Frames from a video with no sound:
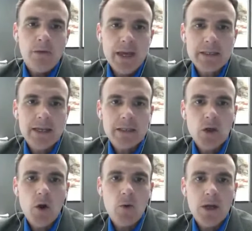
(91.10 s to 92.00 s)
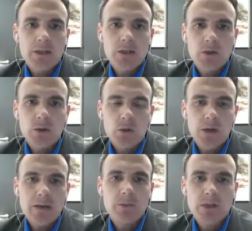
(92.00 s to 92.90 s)
Thanks, as always, to
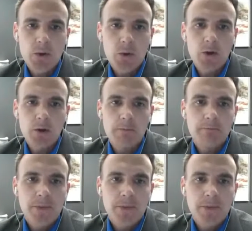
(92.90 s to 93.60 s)
mStoner.